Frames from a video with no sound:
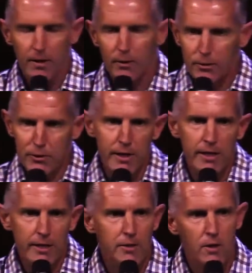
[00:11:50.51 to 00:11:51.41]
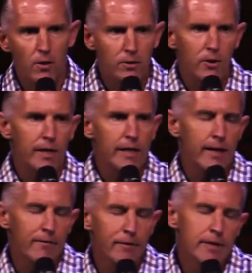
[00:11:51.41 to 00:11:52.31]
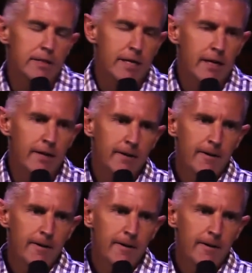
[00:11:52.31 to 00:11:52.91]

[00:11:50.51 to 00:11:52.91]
who's 10 years old, turning 11 this year.